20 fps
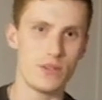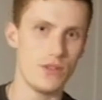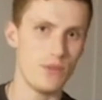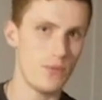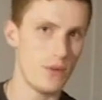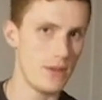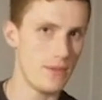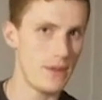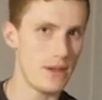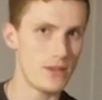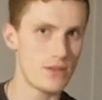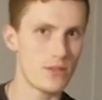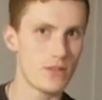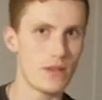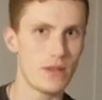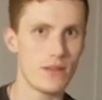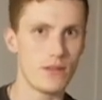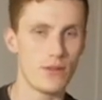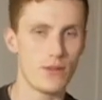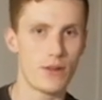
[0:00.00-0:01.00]
You want to make sure
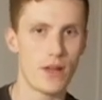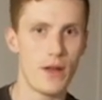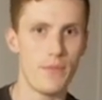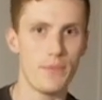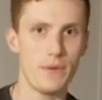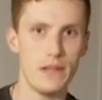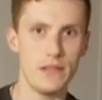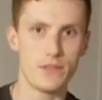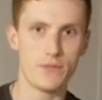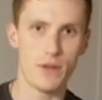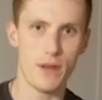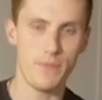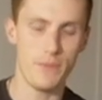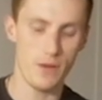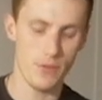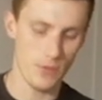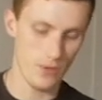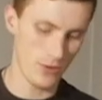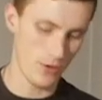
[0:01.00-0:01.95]
that your company is reputable.